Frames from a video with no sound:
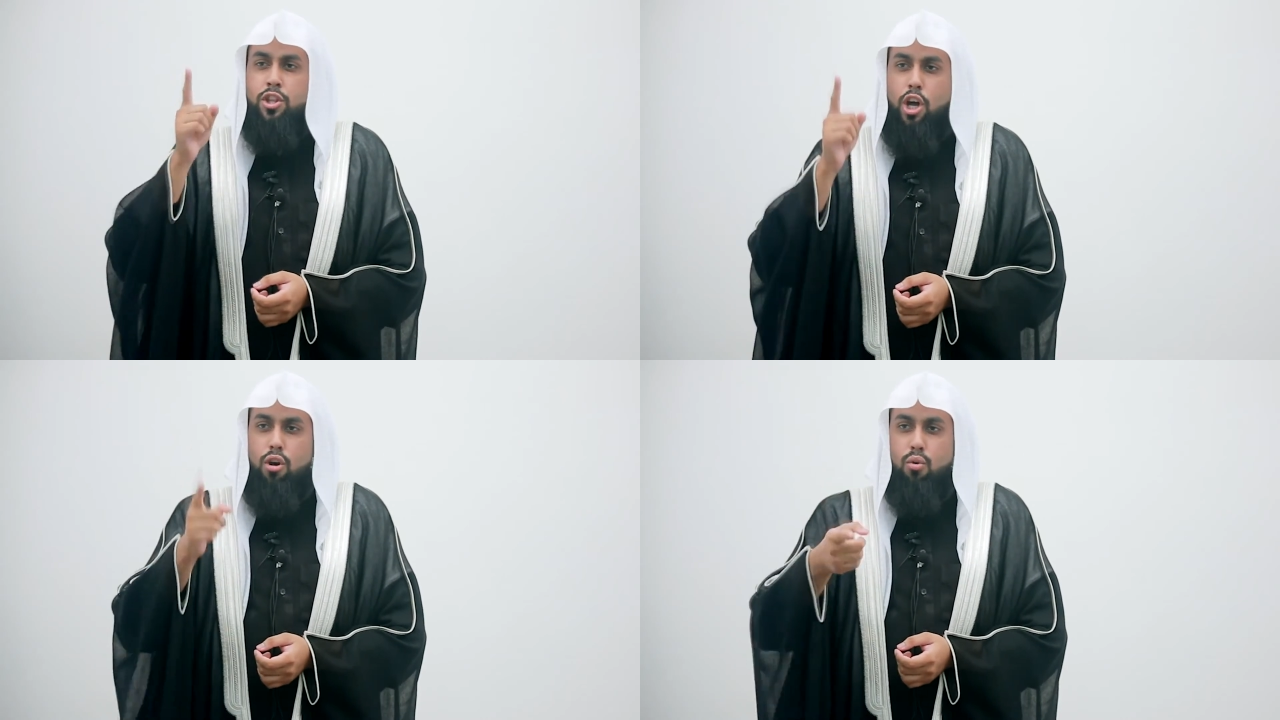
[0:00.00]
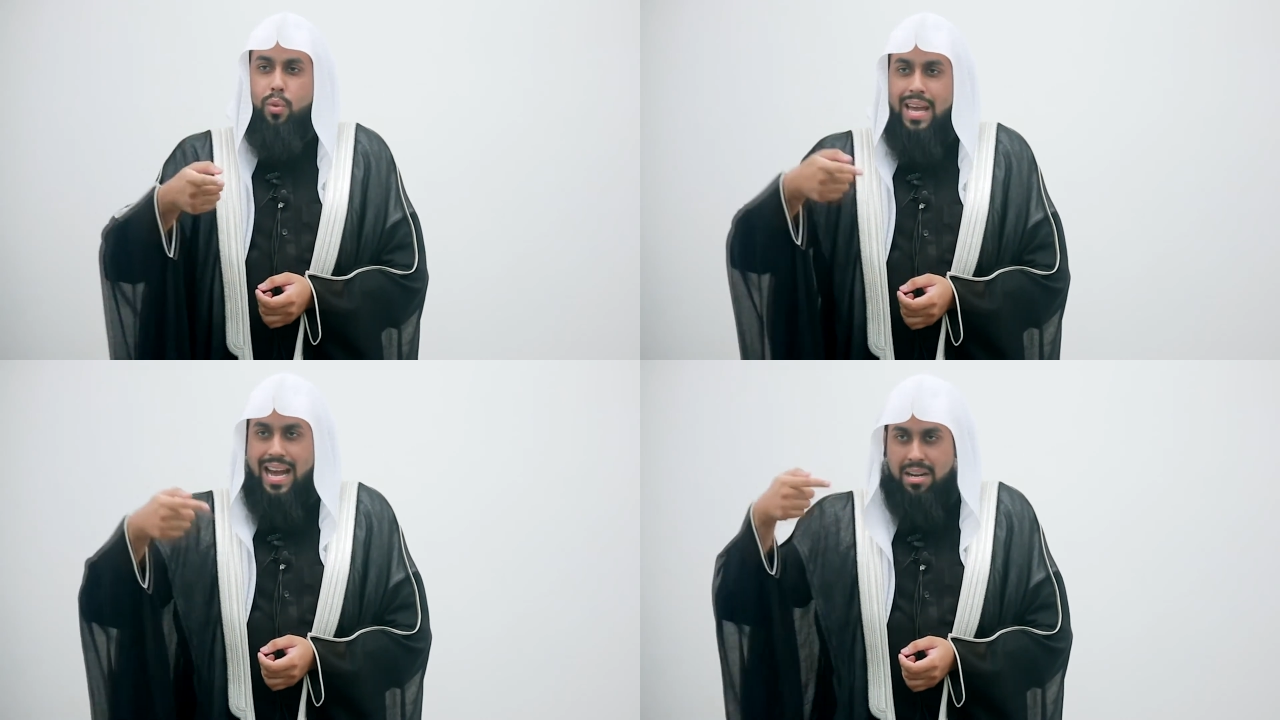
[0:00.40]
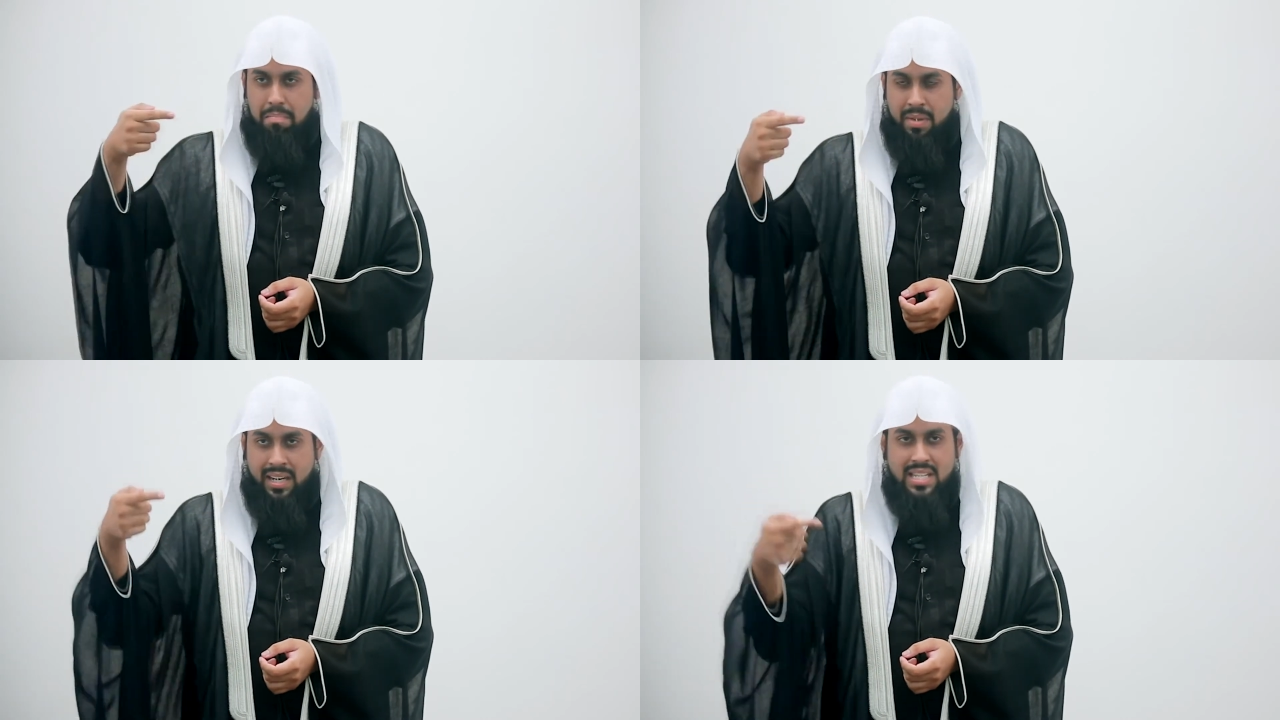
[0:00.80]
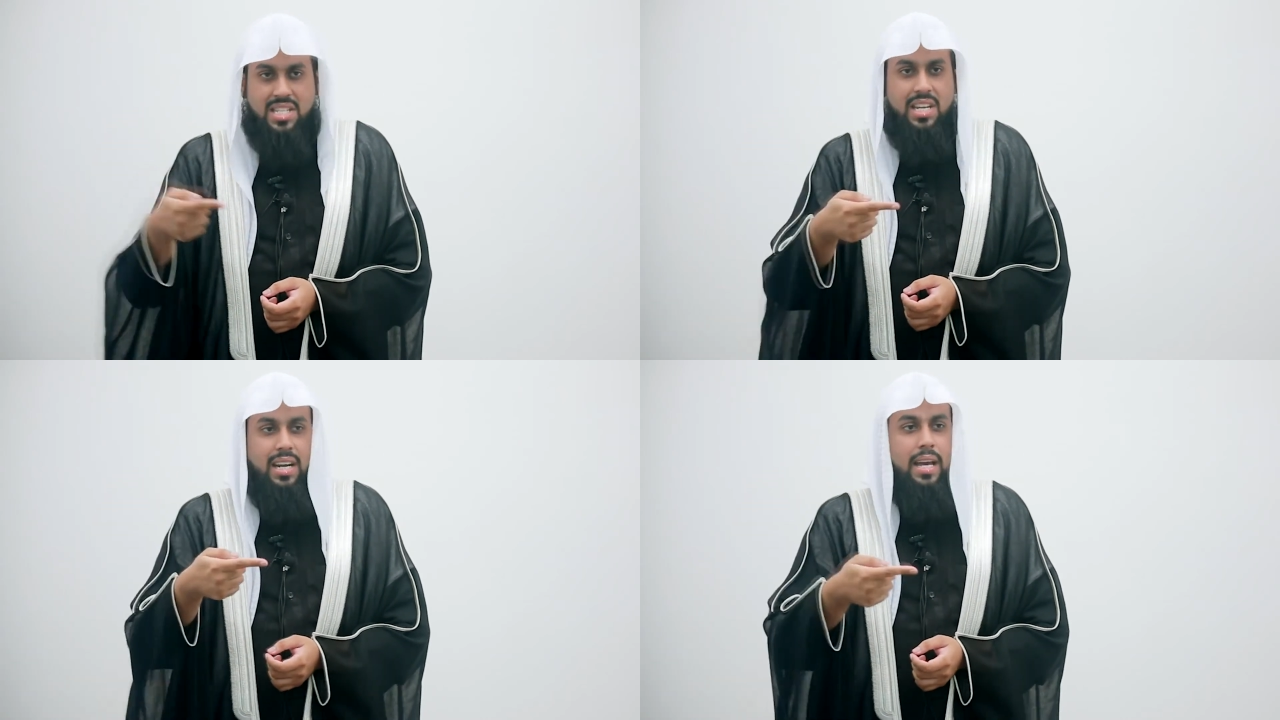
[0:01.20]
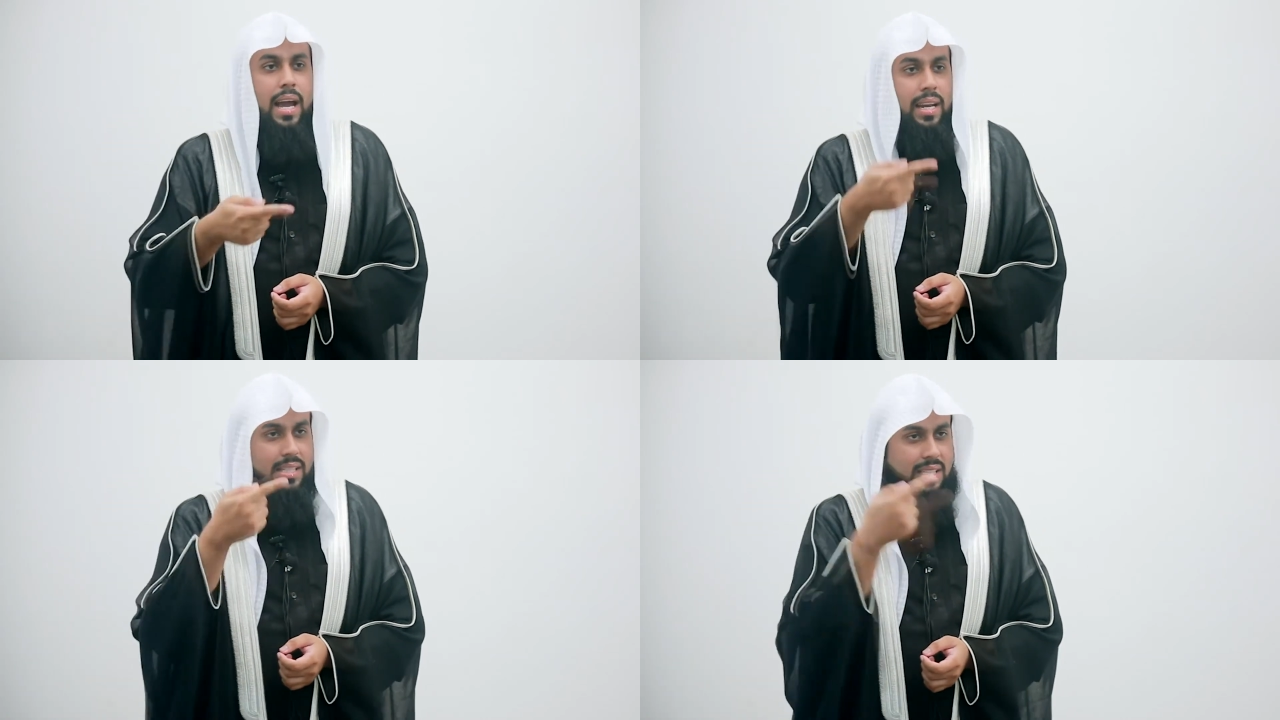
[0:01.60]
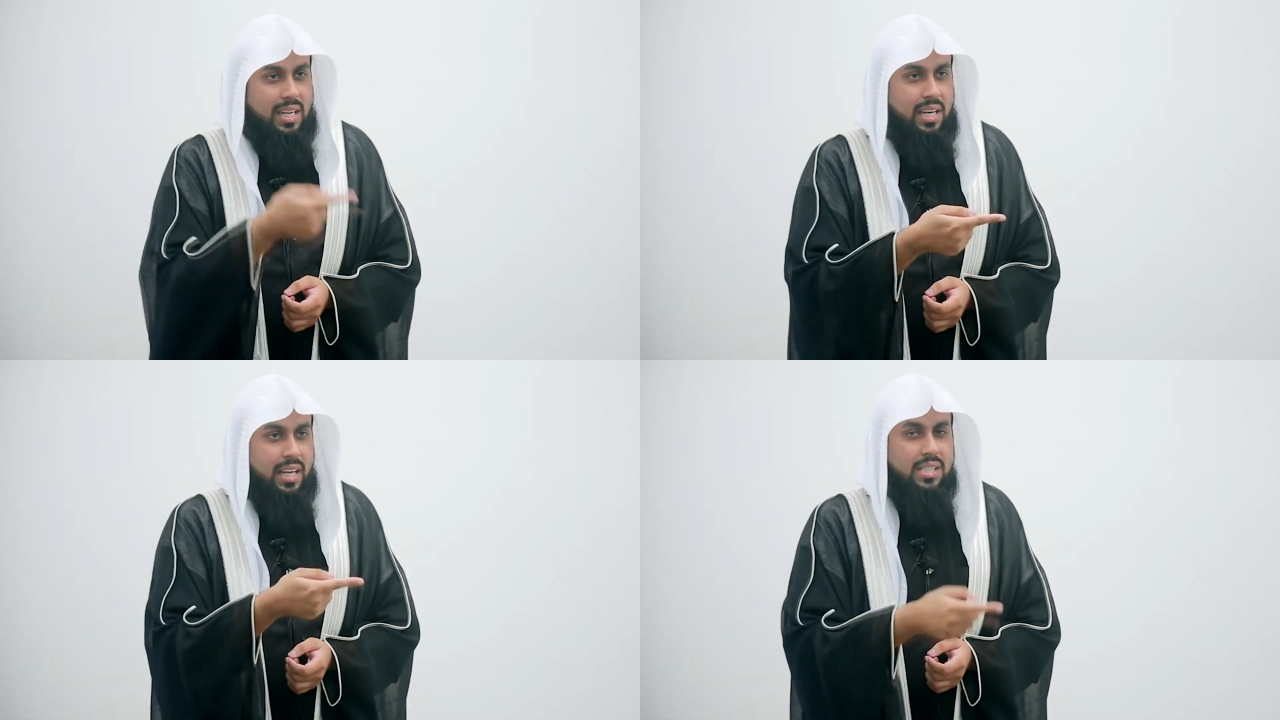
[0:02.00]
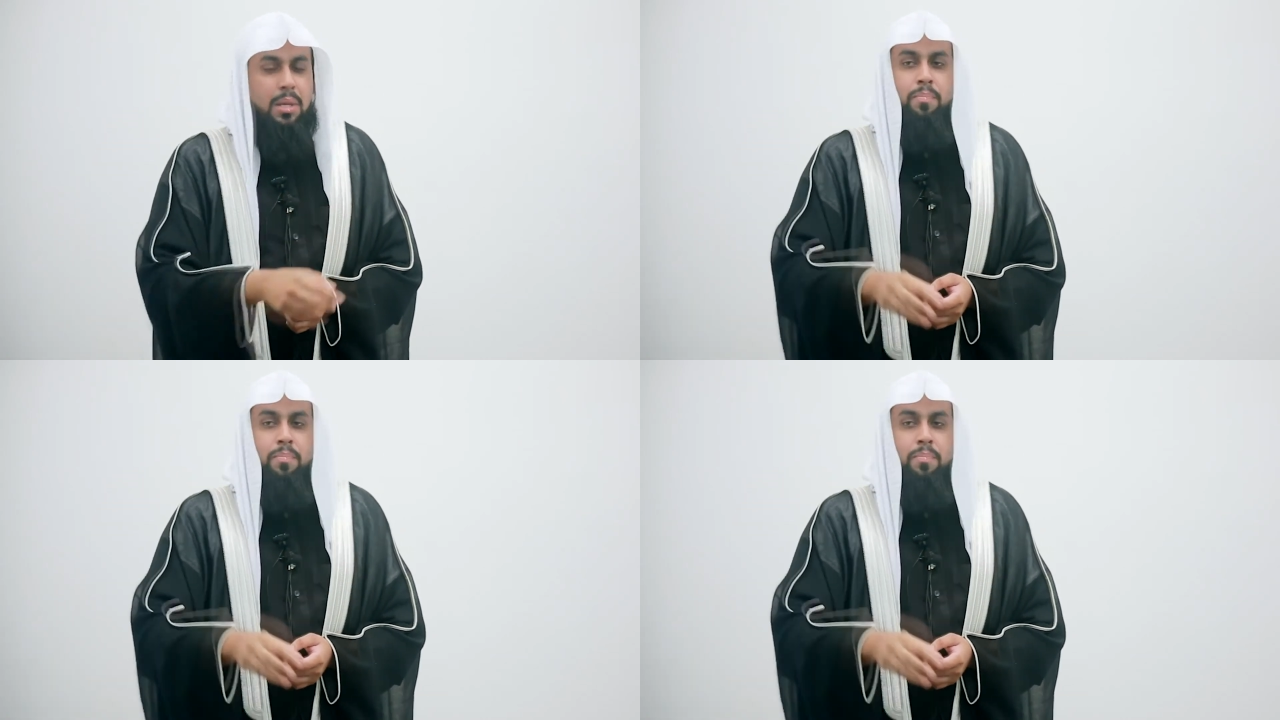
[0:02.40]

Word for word: though we administered anesthetics,